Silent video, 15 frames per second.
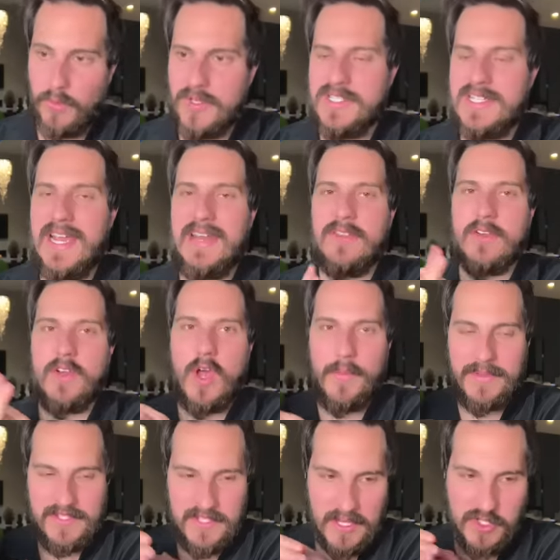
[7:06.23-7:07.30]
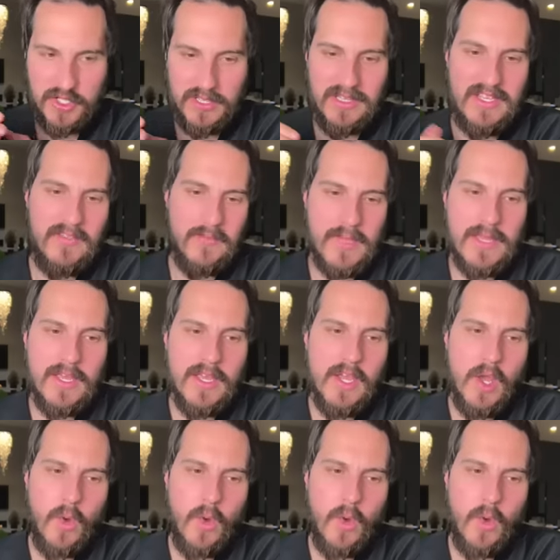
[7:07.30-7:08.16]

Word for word: And once again, in the comments section, leave me